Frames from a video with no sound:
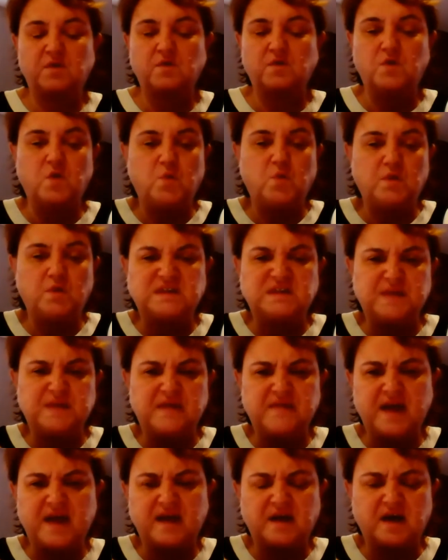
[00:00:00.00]
who would
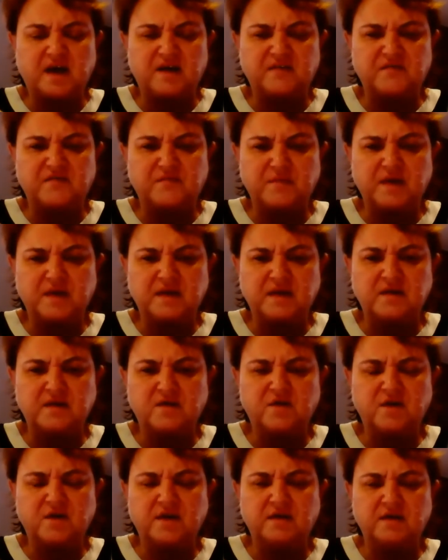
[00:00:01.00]
spend that kind of money
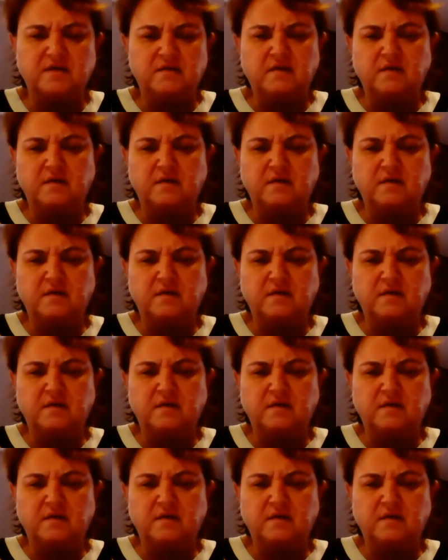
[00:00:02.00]
on,